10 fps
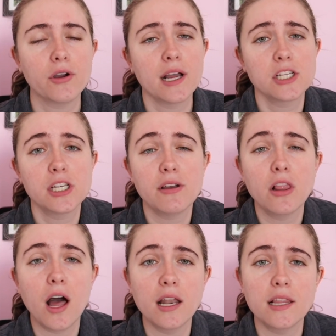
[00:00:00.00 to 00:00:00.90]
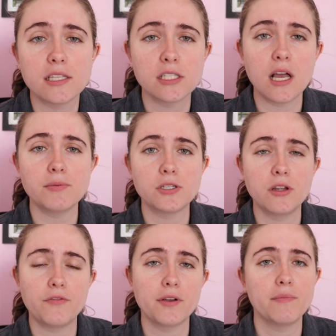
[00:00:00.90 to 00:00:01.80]
or actually a lot of this is
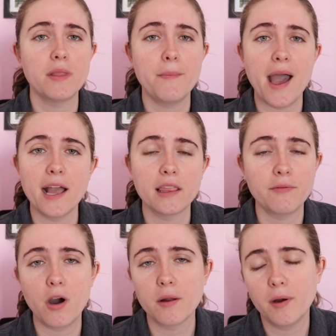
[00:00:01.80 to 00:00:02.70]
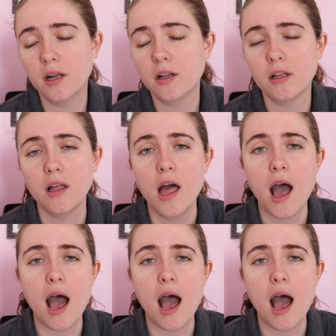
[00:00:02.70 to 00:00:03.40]
optional from the bag, the water bottle,